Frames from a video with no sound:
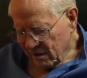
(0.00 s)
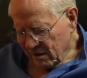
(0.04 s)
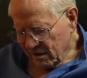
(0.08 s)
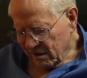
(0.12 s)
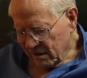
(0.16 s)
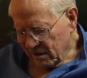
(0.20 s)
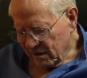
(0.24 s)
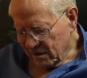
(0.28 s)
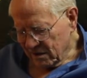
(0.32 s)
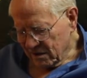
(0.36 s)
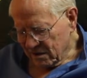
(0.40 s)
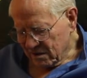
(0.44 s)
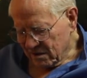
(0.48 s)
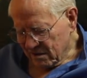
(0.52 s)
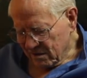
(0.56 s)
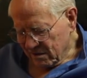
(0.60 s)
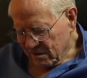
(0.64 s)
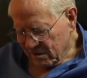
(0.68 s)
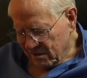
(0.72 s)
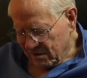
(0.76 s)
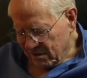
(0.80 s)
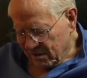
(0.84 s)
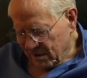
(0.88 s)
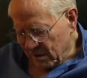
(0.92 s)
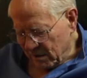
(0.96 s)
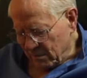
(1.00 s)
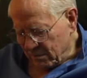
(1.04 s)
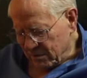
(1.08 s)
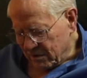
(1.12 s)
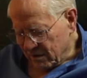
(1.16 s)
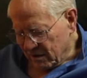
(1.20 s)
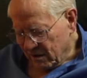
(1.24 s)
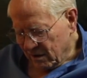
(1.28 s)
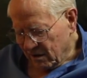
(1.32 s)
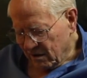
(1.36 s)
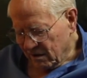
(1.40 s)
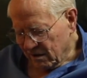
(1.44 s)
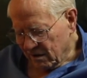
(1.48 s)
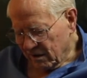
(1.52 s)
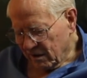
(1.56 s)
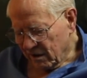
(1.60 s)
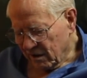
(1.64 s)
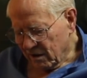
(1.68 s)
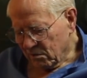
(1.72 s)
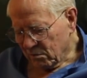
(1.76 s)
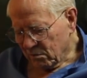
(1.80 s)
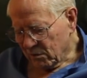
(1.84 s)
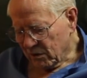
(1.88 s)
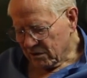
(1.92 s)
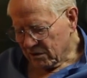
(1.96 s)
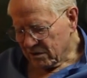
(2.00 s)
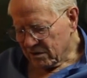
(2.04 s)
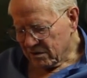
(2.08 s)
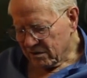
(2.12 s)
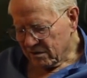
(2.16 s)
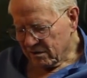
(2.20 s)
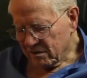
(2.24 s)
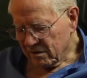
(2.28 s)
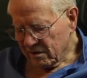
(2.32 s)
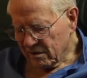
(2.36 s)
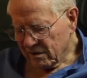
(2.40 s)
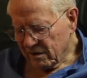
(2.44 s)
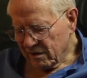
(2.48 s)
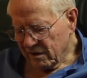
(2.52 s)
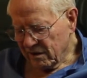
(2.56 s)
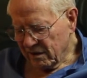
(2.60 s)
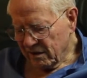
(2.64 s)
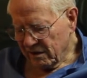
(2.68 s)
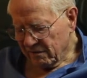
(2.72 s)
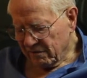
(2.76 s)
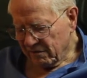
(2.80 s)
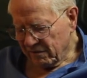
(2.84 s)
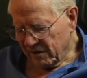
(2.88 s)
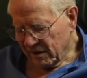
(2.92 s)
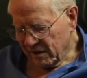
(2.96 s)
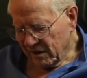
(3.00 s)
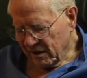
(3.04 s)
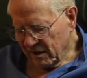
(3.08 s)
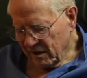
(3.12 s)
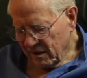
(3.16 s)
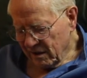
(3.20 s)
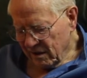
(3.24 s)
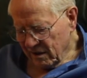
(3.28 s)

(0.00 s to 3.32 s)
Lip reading: these trips almost every